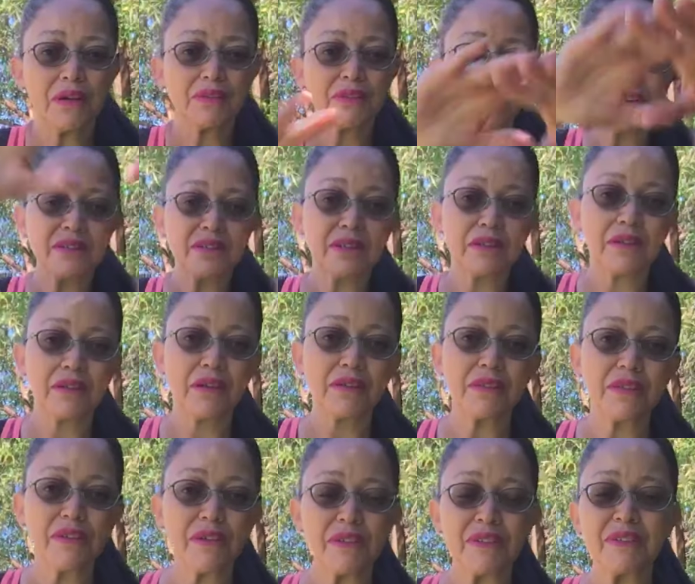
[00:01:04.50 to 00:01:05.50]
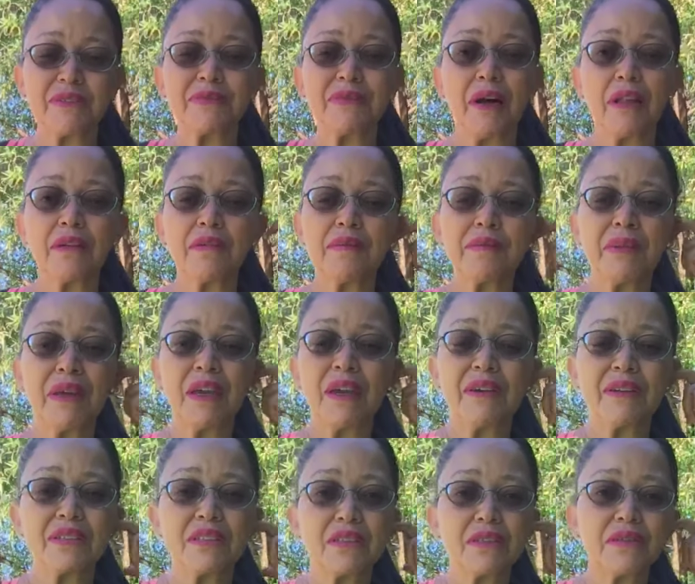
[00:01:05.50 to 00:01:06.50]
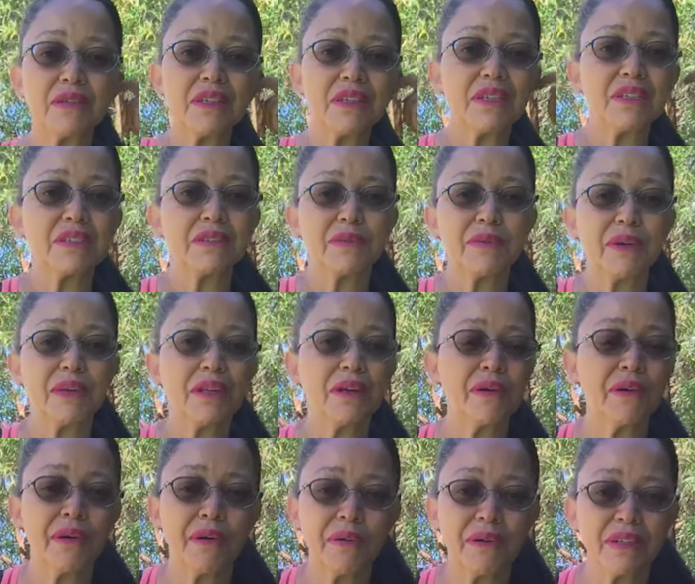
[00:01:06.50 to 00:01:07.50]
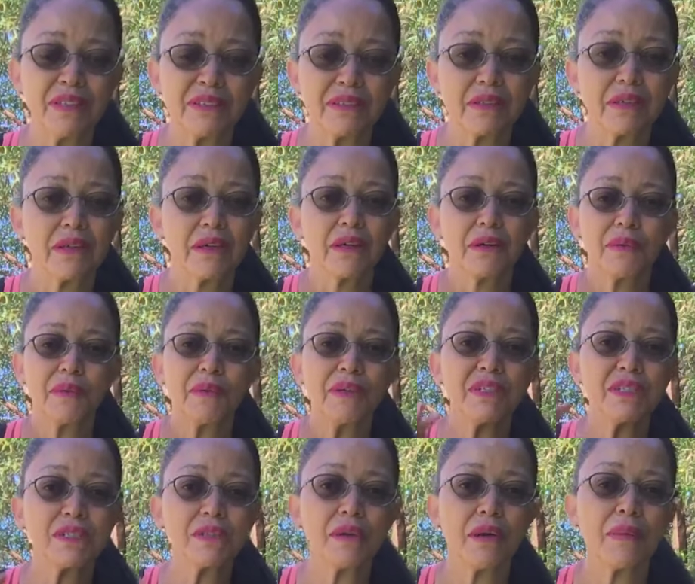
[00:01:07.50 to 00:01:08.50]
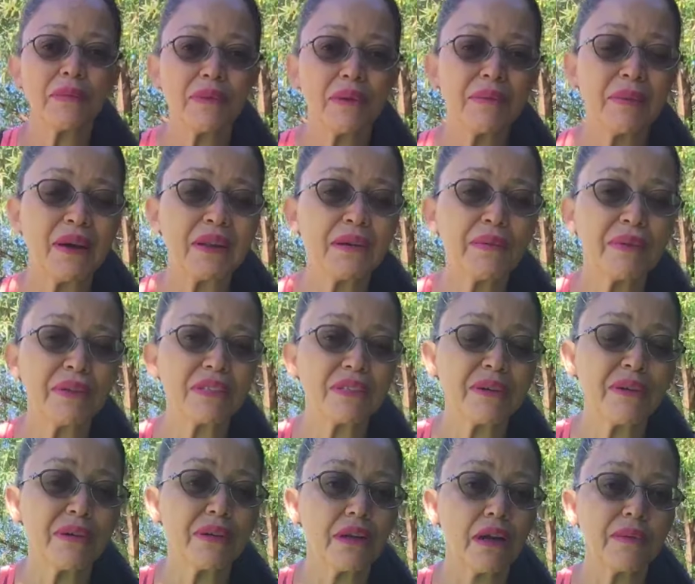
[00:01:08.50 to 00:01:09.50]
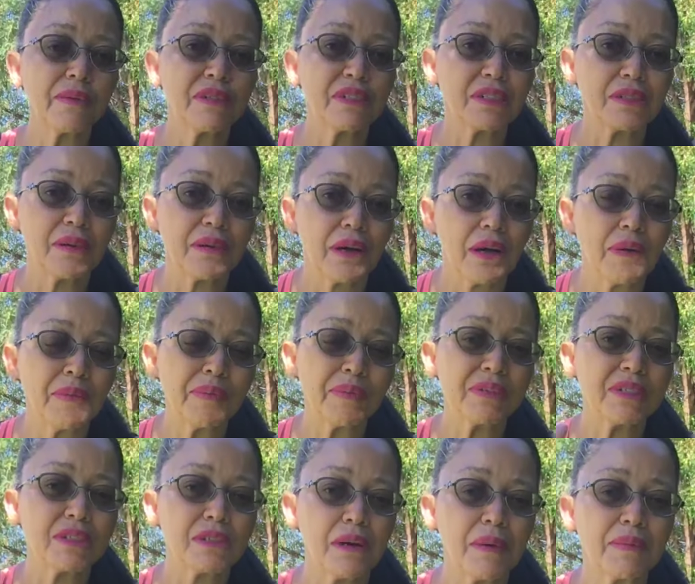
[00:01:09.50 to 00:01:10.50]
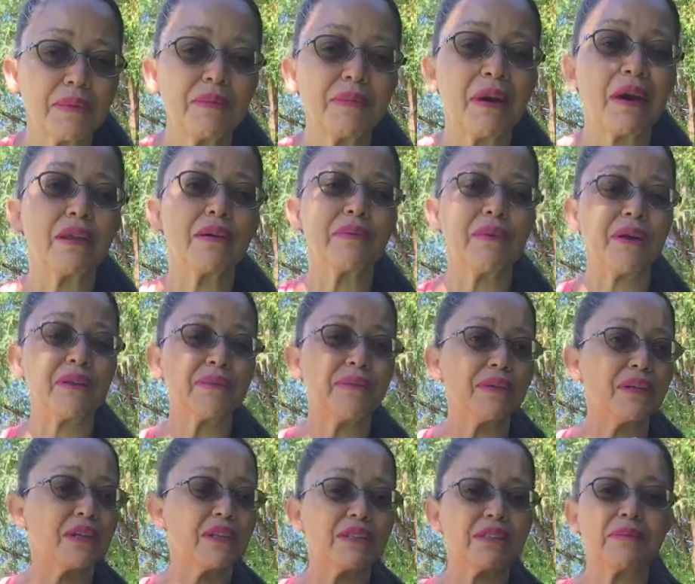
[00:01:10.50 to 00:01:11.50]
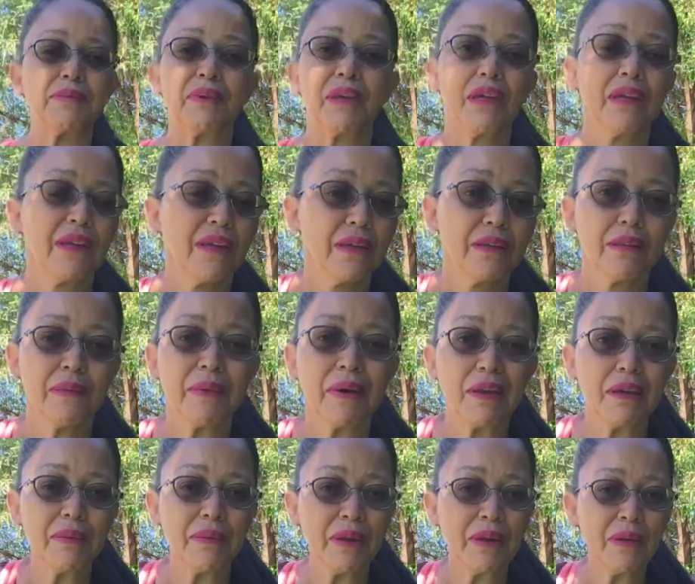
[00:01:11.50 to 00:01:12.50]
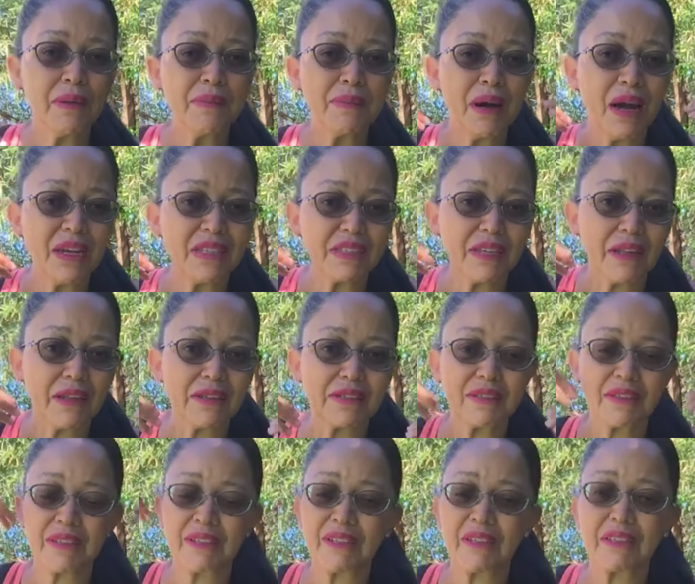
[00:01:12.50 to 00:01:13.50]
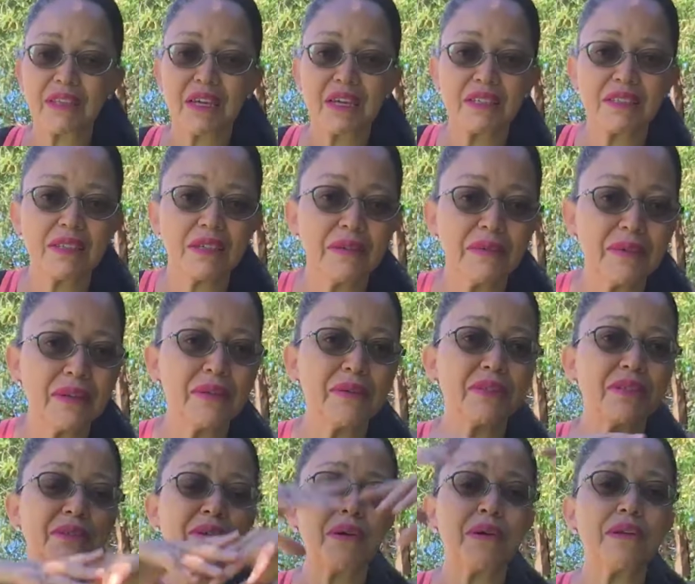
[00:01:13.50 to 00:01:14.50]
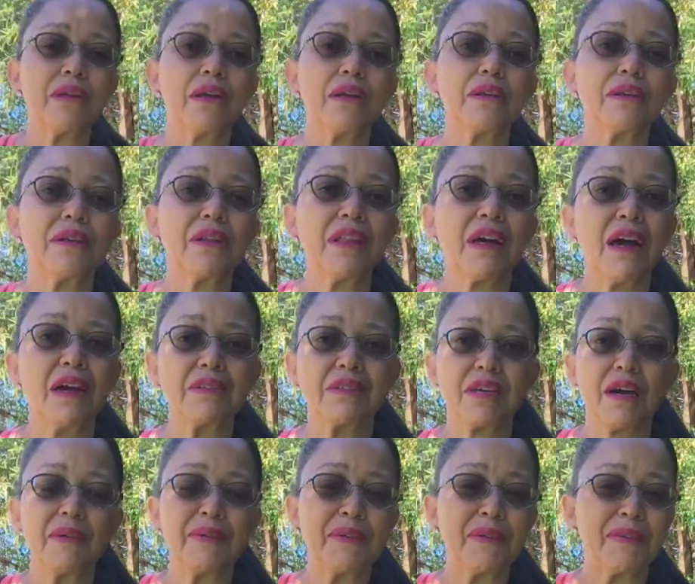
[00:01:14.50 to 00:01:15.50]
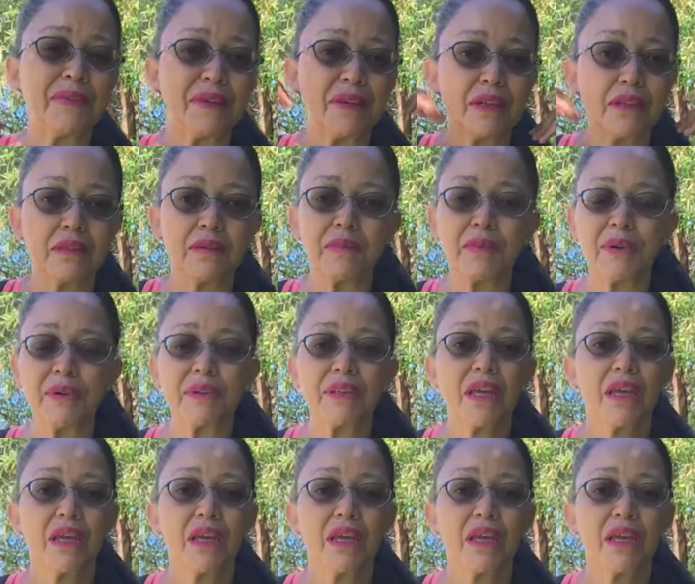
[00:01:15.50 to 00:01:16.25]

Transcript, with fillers: those, those of you that's following me here that's doing these, we don't quit. We show up no matter what's going on. We show up. We show up no matter what we're going to, no matter what our mind tells us, the negativity, what's going on in our lives, how we feel, the mood,